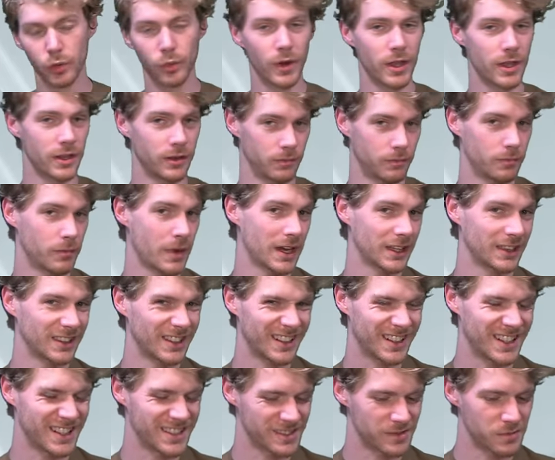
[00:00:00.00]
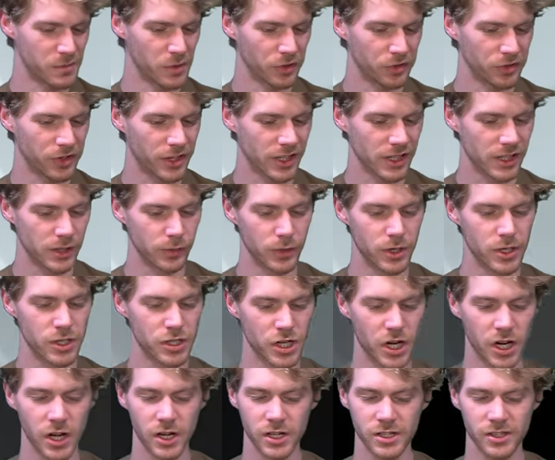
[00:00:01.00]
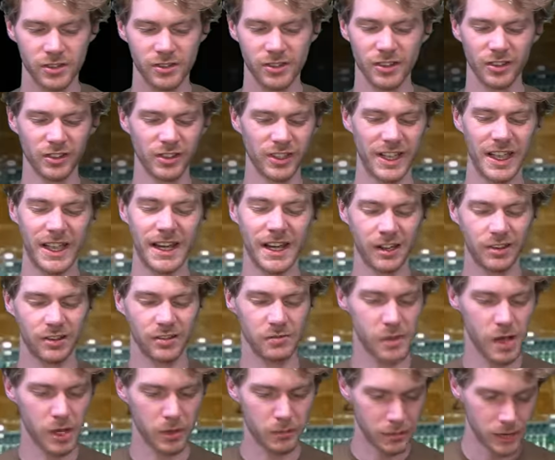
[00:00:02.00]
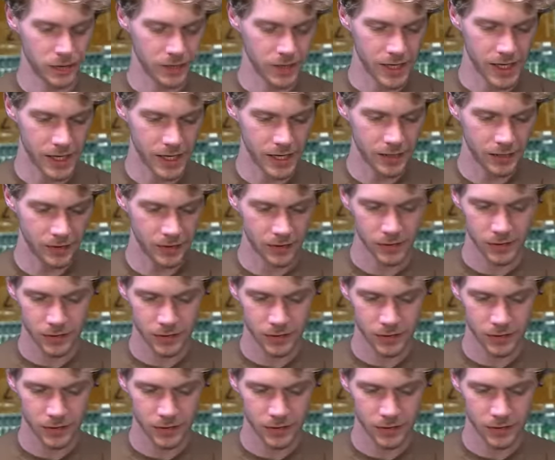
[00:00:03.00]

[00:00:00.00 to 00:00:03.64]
when my luck is most likely recharged, because you only get X amount per day.